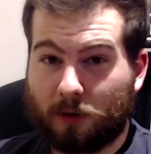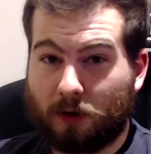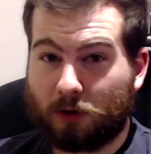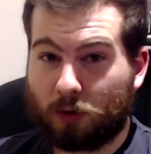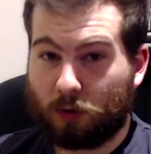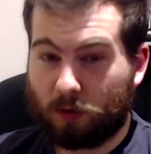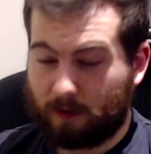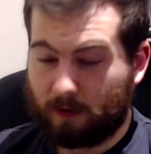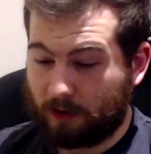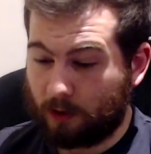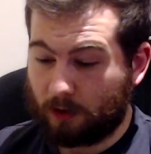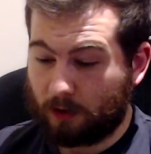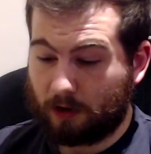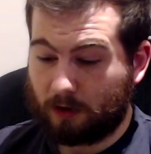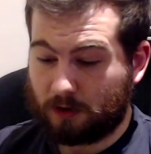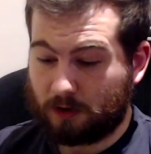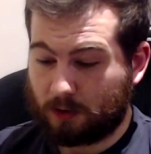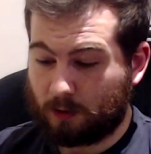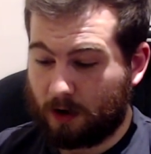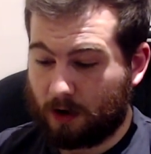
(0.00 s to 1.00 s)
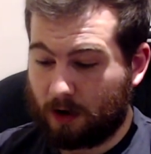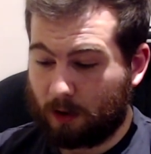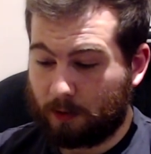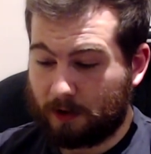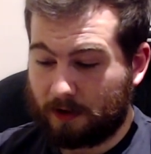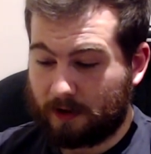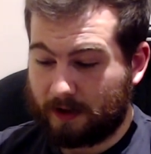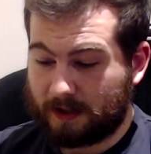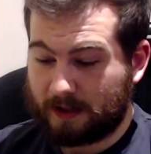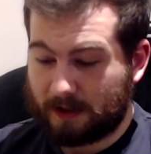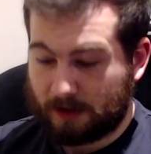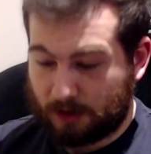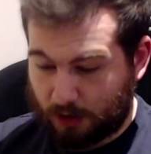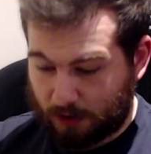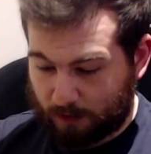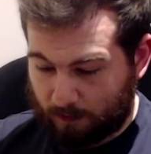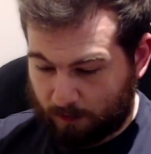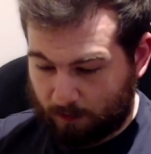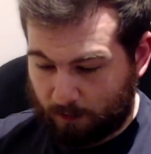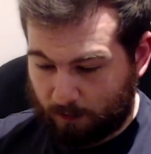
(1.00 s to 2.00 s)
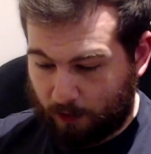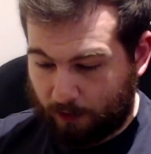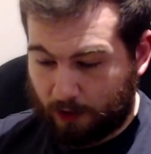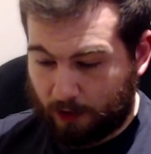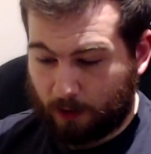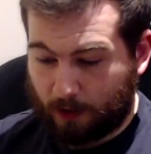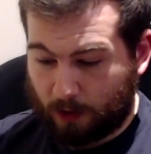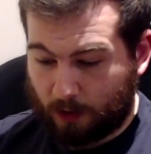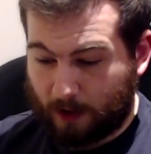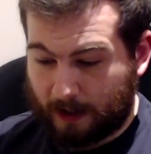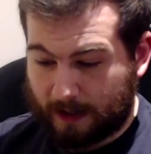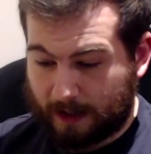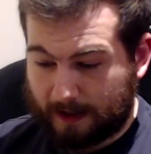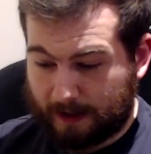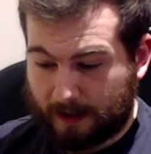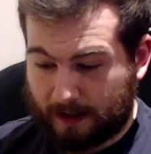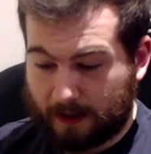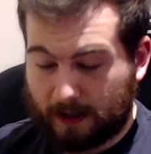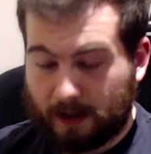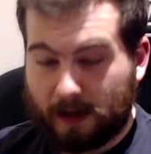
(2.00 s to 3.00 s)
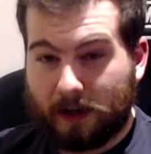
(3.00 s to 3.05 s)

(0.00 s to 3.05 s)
I'll do a review on those as well, but this is just reviewing quickly